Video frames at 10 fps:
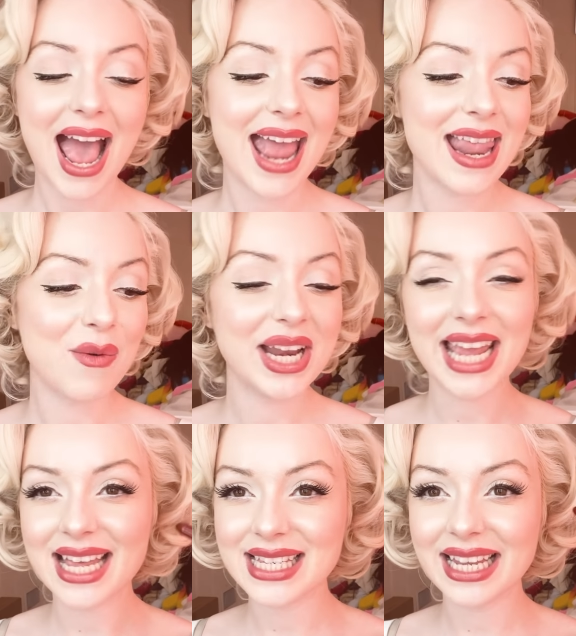and then when it
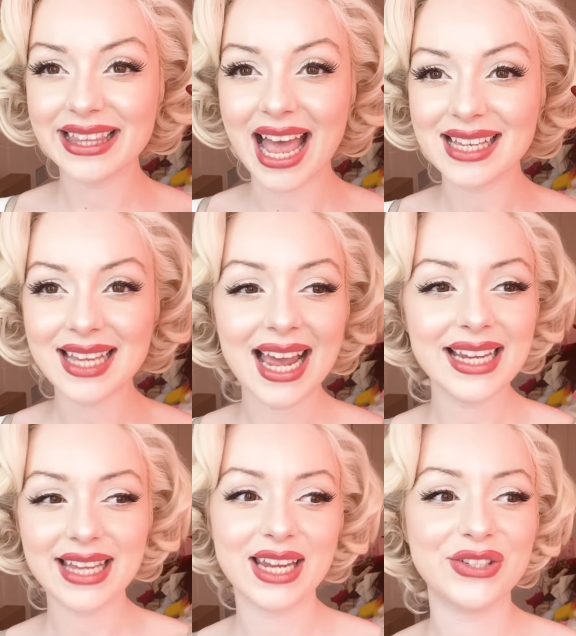gets to like that
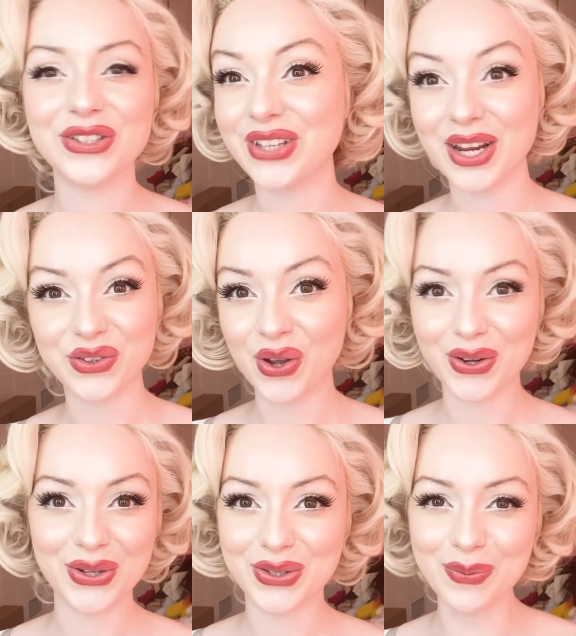size, it's just like
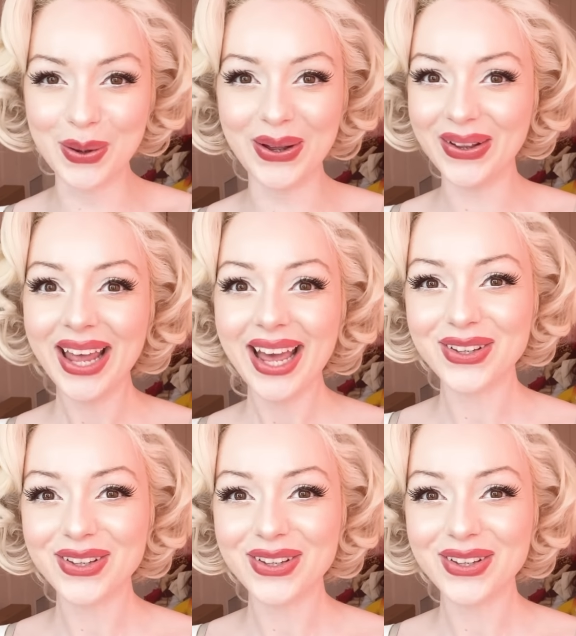not usable.